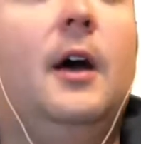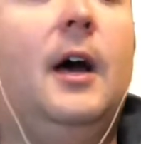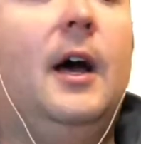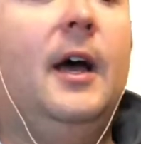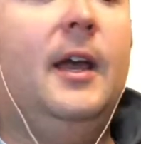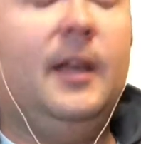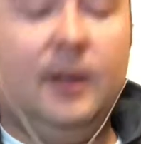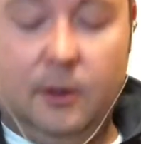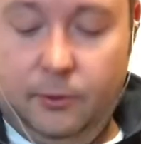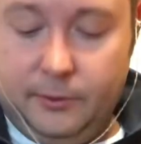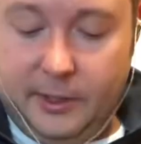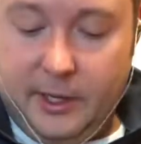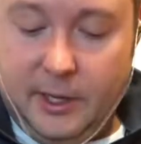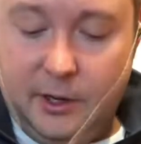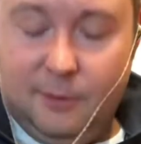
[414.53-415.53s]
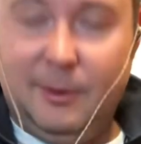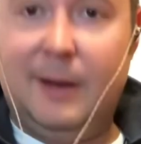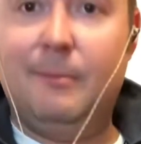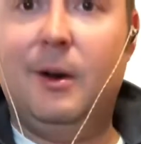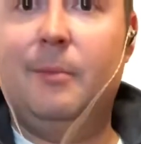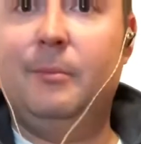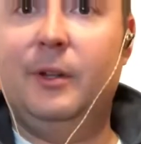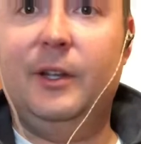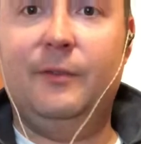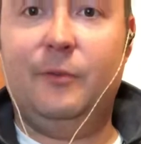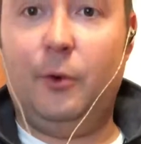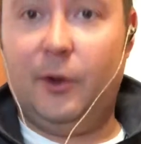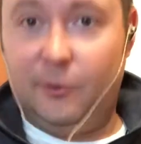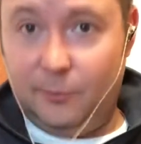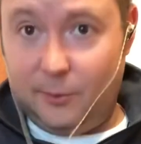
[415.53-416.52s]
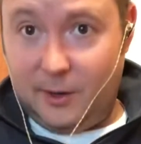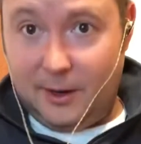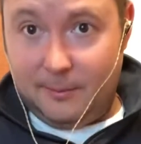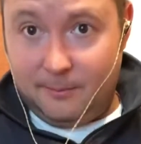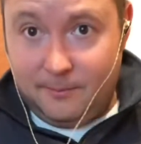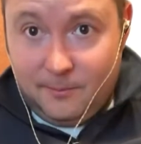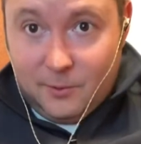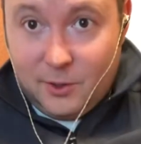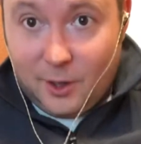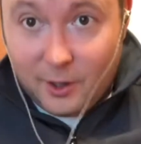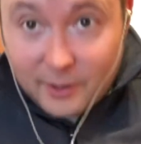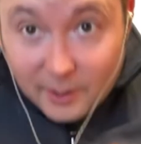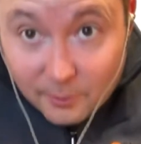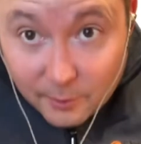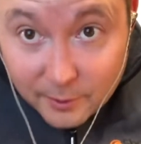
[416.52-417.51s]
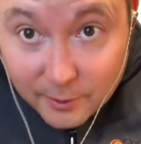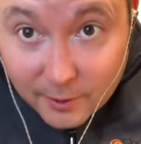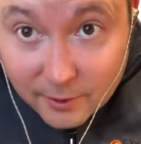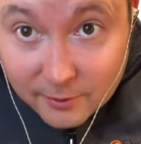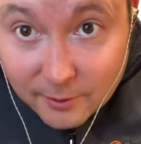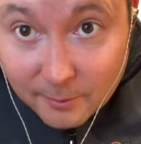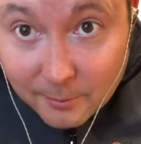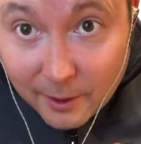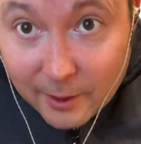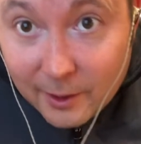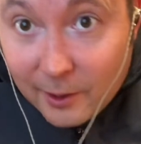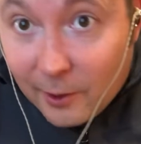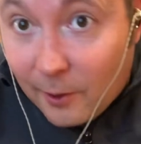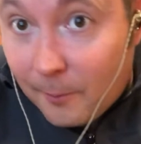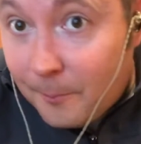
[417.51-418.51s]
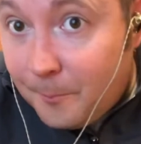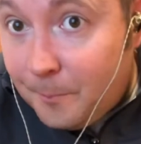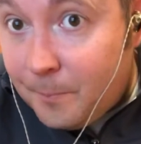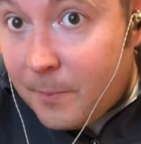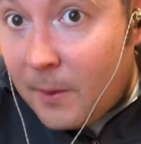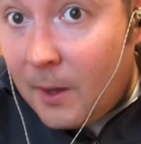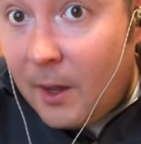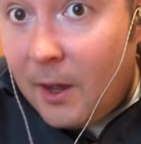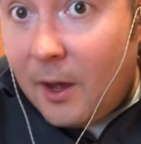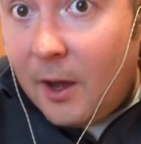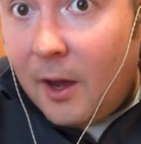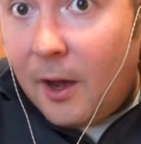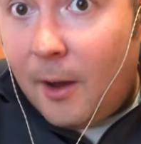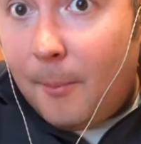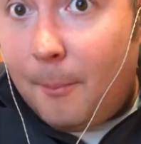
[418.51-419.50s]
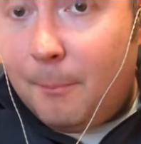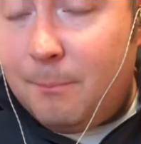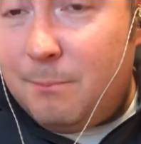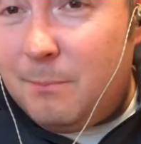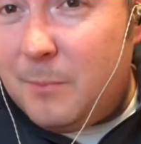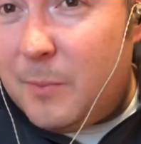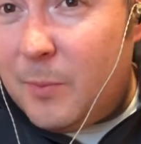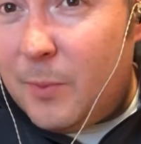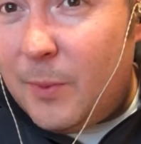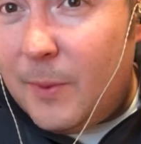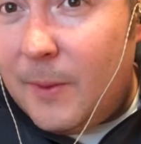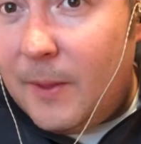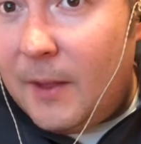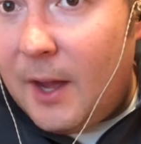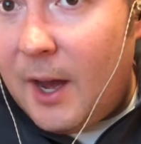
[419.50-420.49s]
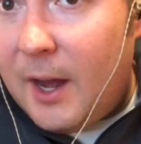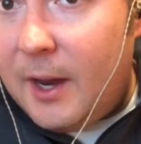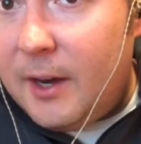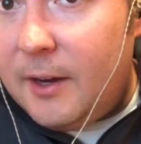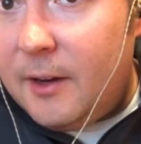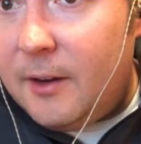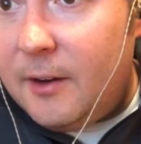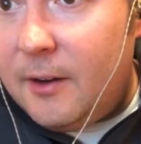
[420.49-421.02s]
I only hear my mumbly voice when I'm talking with these in my ear. Not